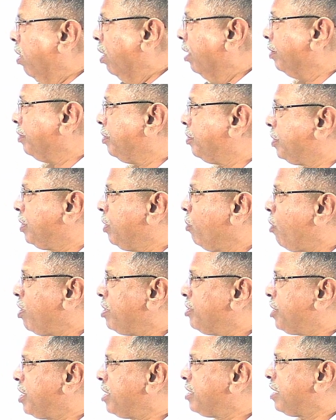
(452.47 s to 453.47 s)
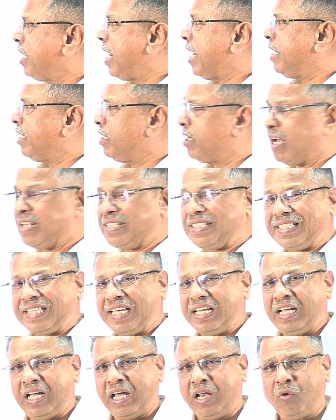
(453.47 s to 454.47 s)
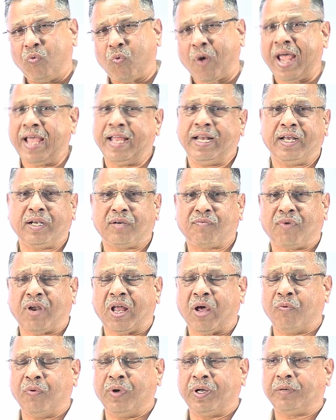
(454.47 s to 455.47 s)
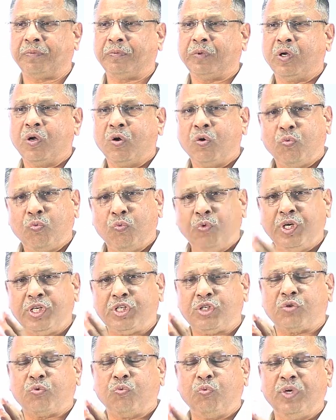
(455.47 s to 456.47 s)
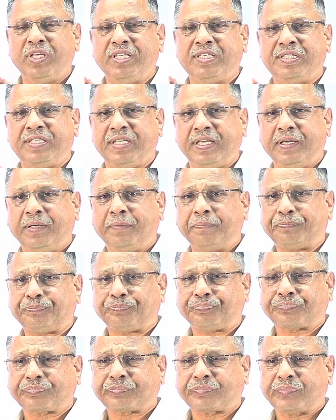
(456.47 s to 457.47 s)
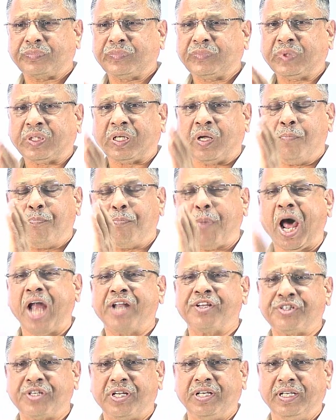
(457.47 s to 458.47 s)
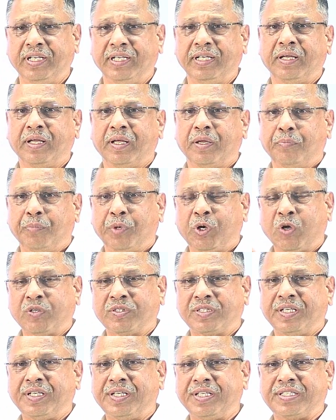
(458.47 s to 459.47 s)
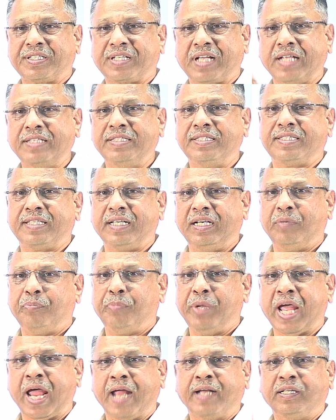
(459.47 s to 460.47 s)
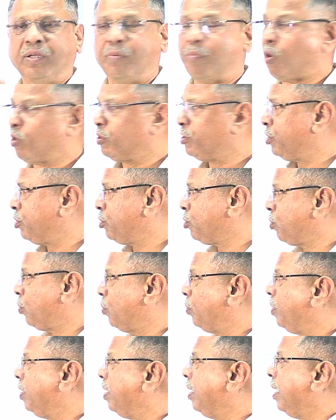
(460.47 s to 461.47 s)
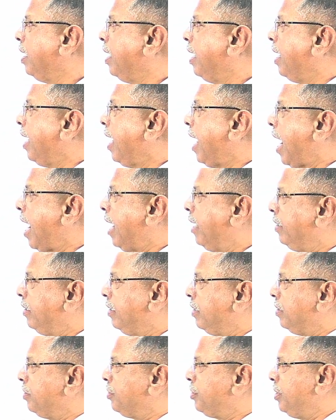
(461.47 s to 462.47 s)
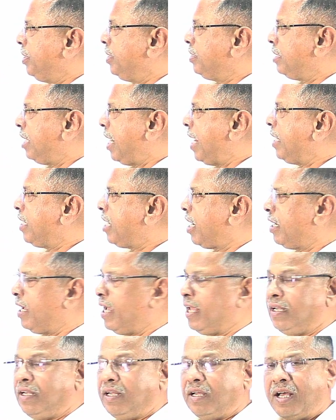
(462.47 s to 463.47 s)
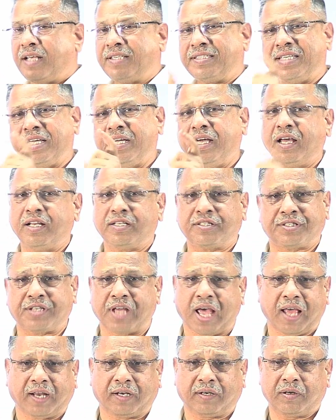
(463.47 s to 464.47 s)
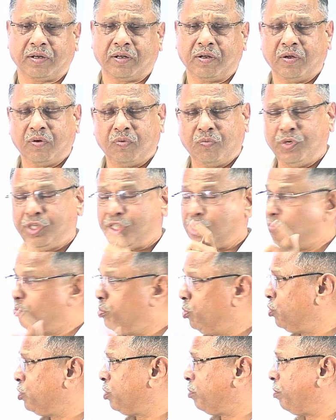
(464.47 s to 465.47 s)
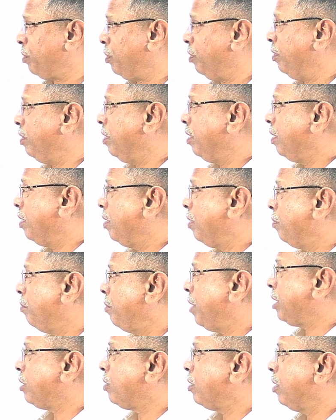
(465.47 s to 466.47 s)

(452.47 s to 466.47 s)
She was just like a single violet flower, which we see partially because it is concealed behind the mossy stone. And she is like again a single star, which is beautiful, but